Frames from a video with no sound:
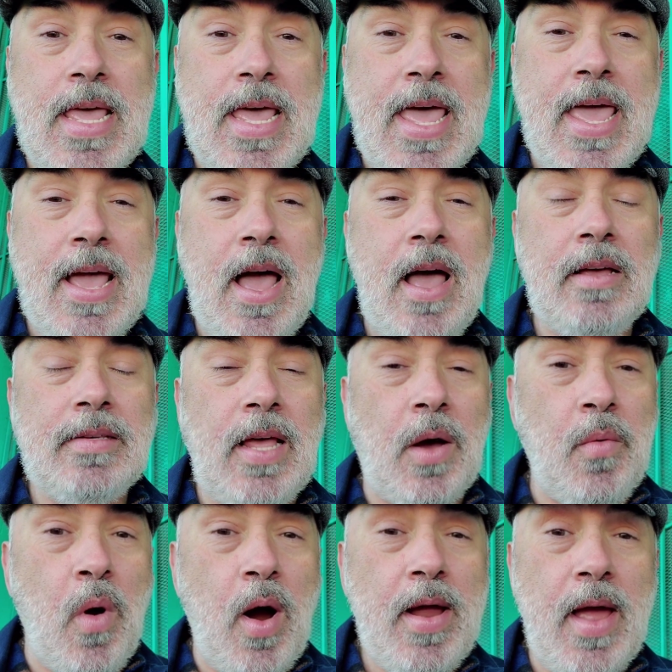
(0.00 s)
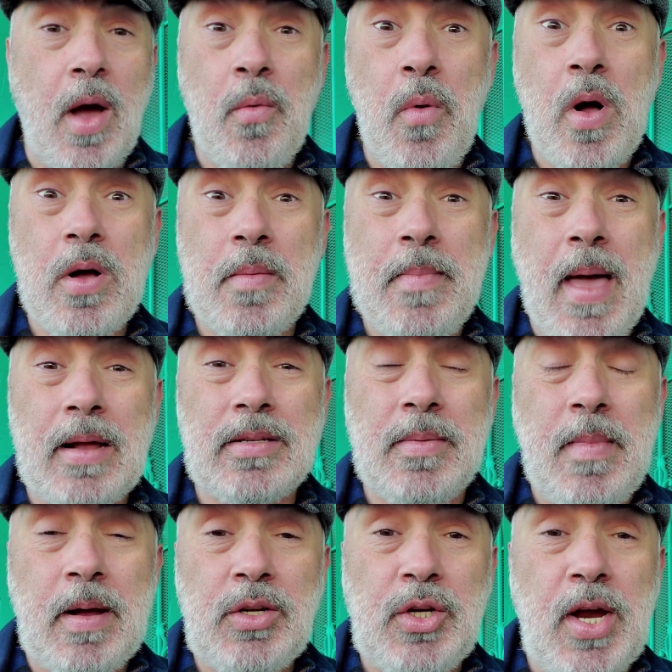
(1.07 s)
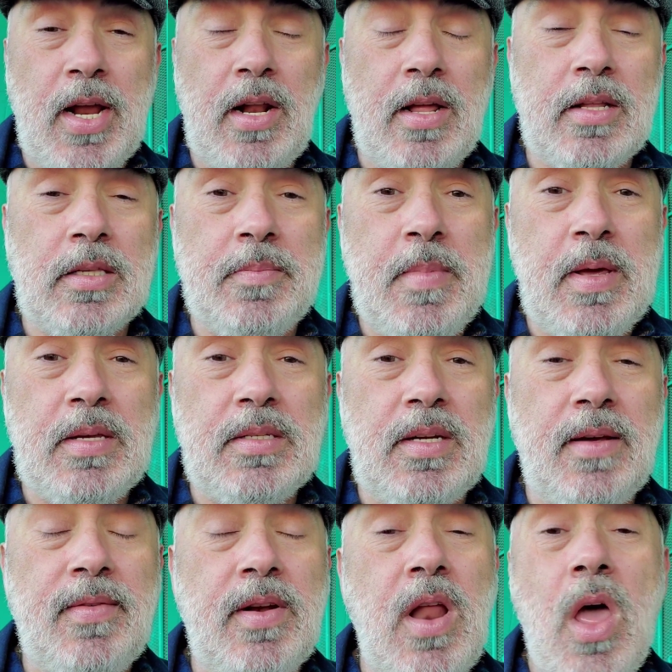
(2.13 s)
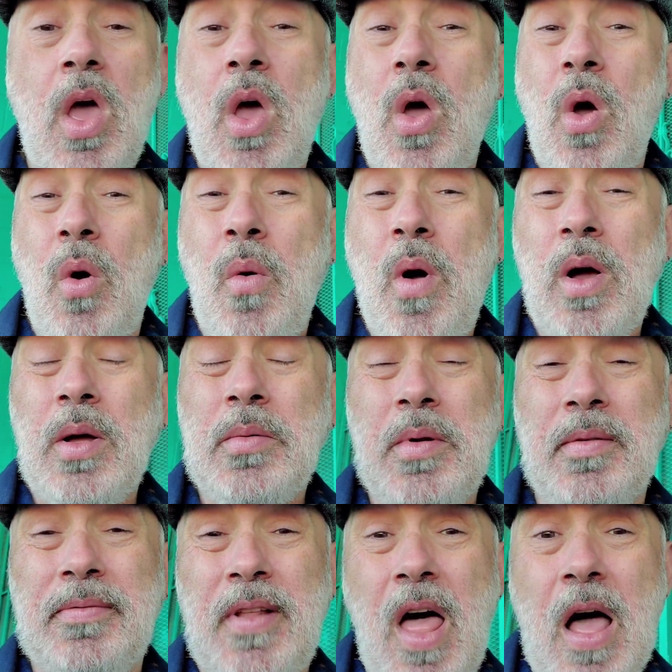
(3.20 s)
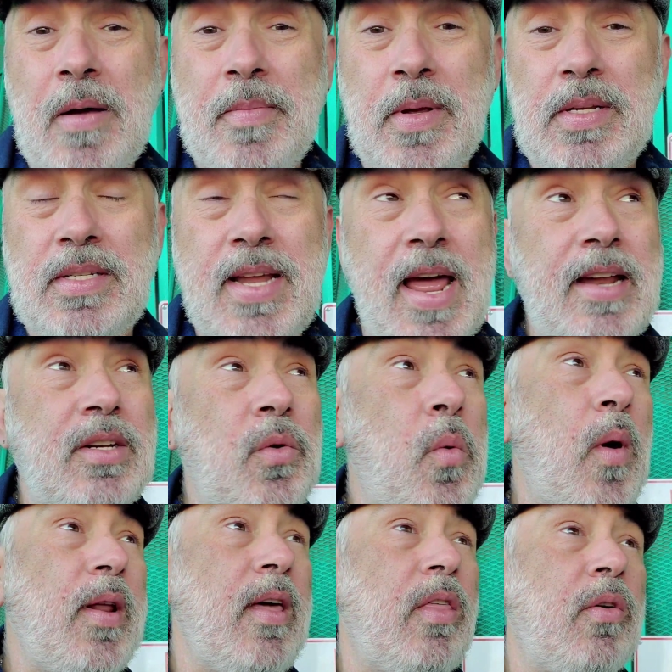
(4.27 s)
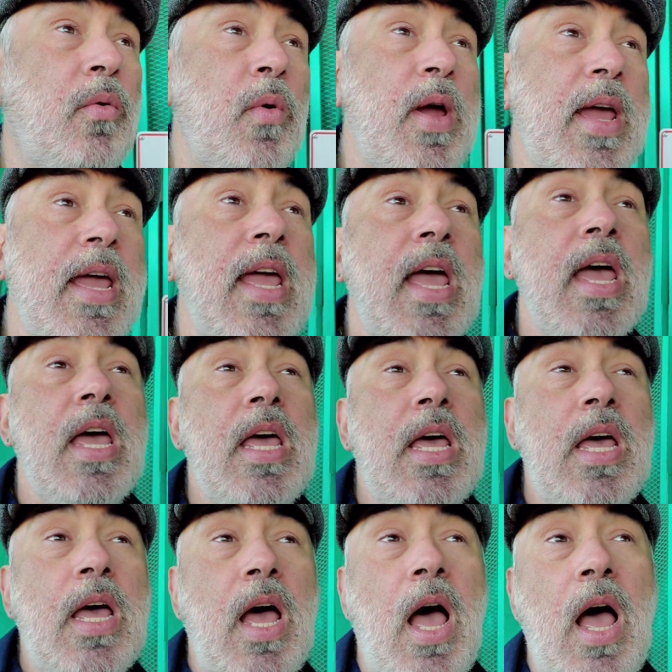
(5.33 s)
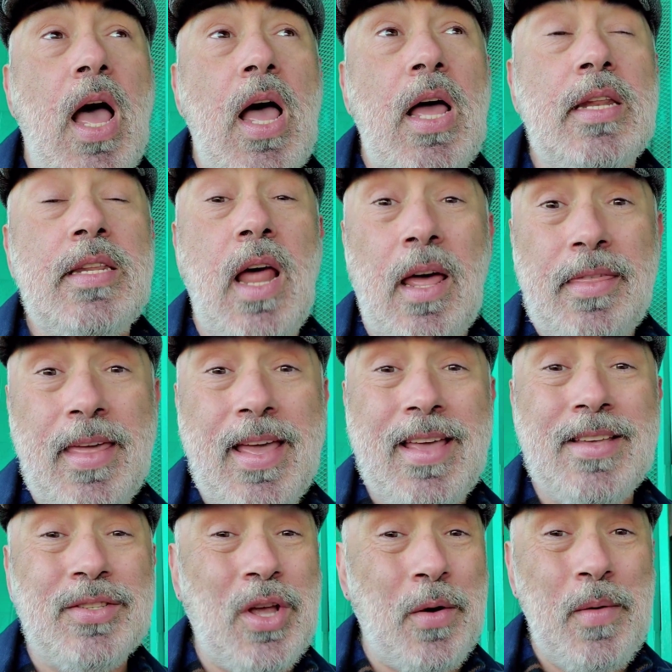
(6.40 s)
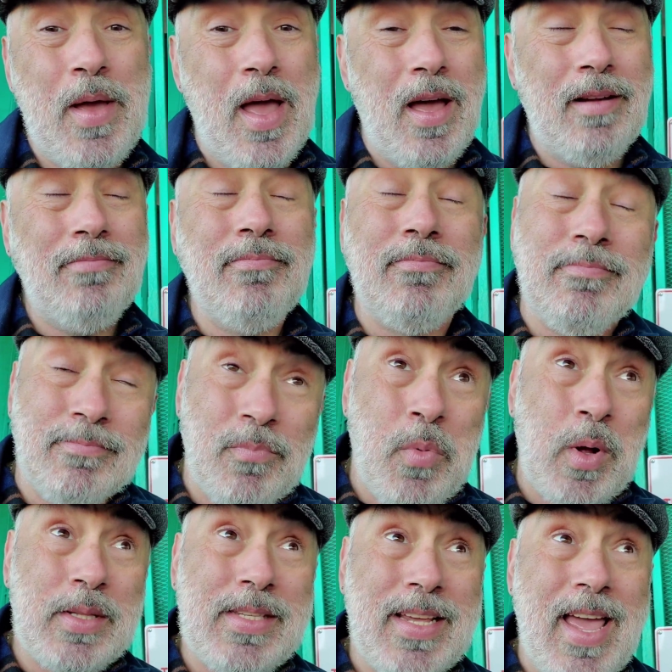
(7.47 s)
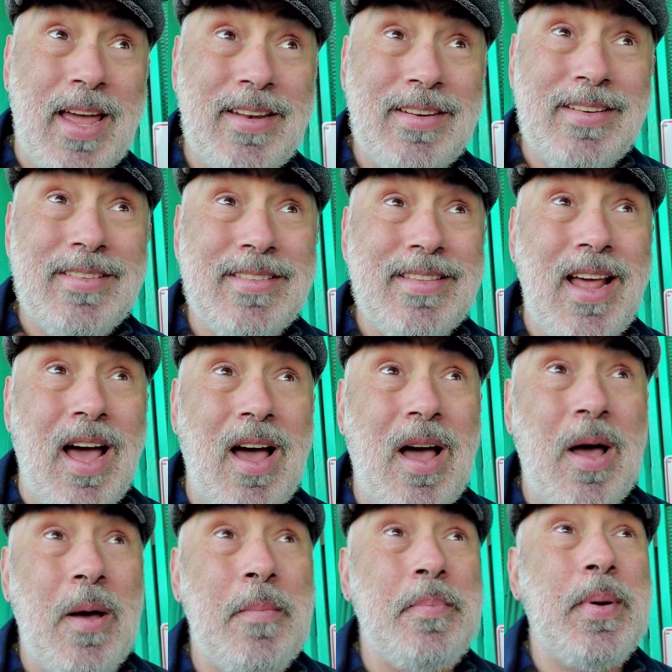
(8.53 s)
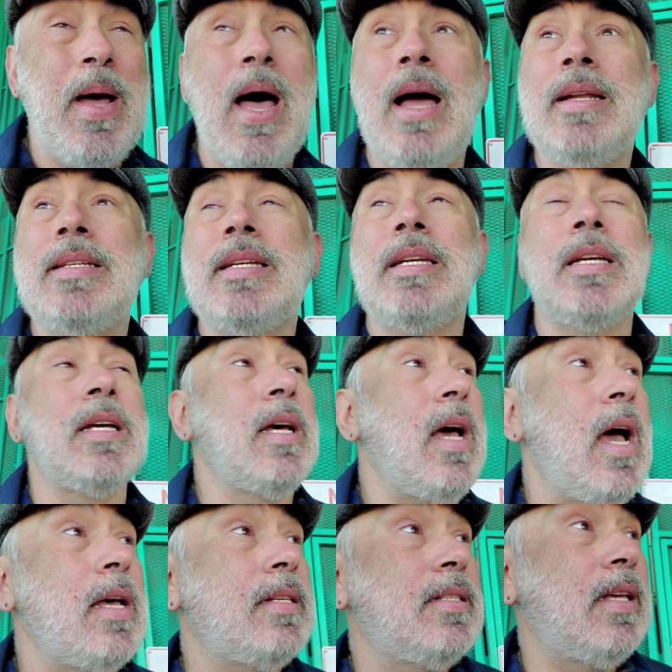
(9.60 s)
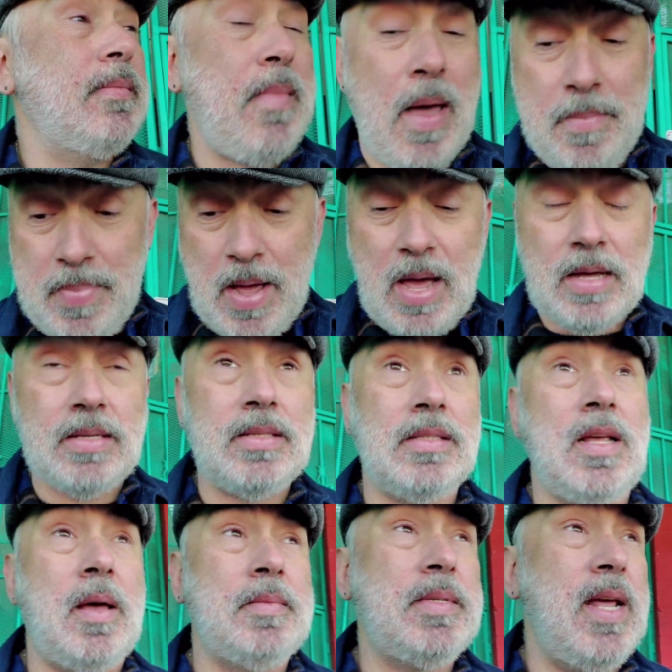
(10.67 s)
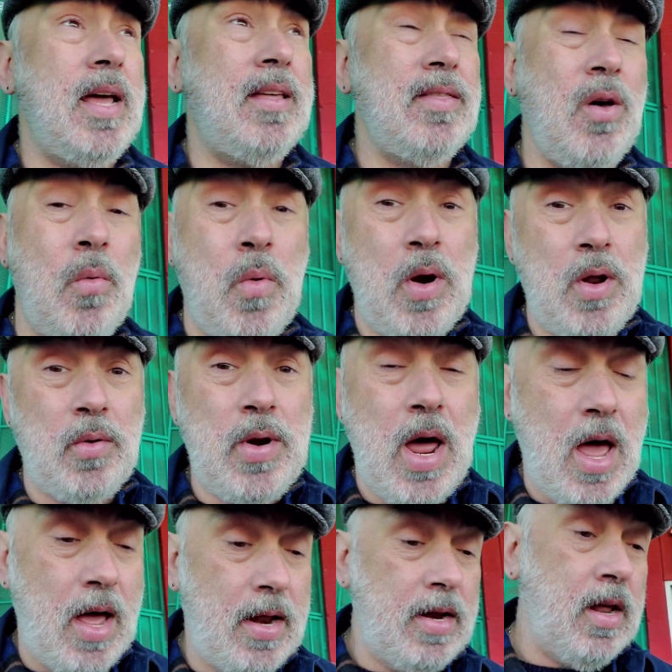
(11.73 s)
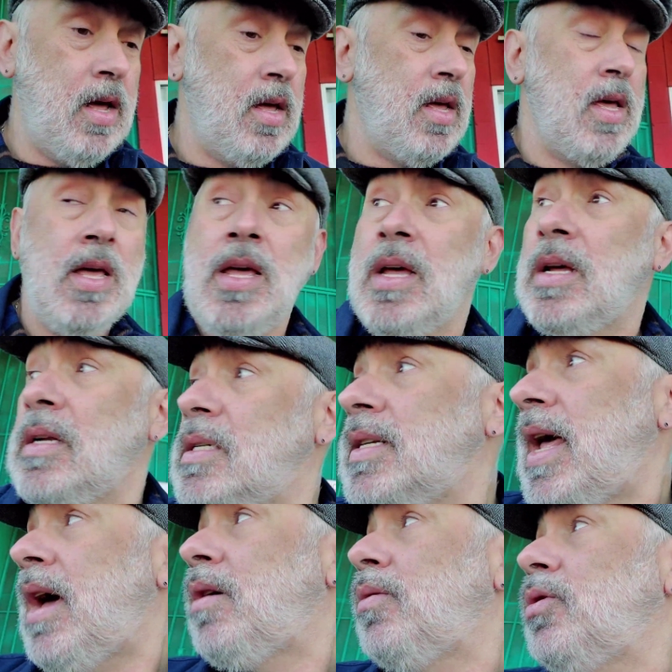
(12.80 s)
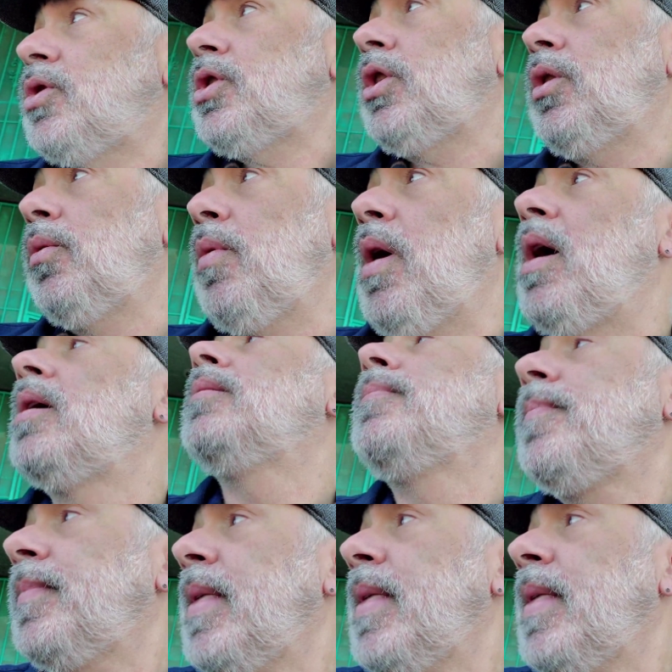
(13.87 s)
Hey guys, how are you? Welcome back to my channel. It's me, Steven. Welcome to Vlogmas Day 23. Nothing is going on, once again, but I see my bus. I'm taking the 109 down to,